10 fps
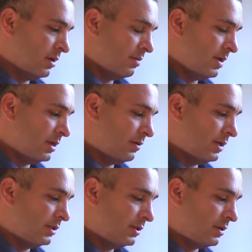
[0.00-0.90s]
make your
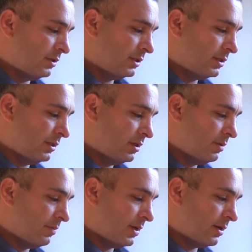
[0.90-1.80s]
install just a little
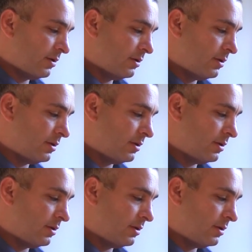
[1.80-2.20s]
bit better.